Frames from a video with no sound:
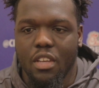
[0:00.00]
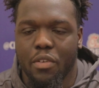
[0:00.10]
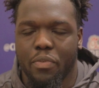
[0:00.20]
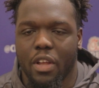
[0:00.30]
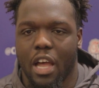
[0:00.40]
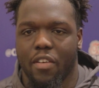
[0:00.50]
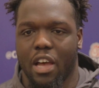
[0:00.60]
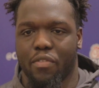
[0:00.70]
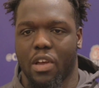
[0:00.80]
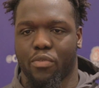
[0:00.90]
I feel like
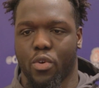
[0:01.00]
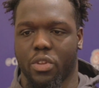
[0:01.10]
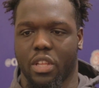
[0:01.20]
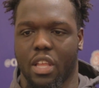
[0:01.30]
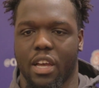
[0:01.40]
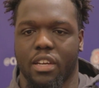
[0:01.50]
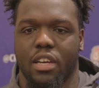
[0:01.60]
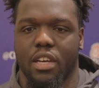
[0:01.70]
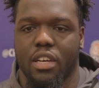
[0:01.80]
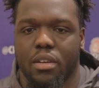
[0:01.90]
I've grown a
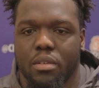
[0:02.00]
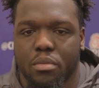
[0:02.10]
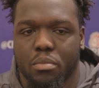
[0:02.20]
lot,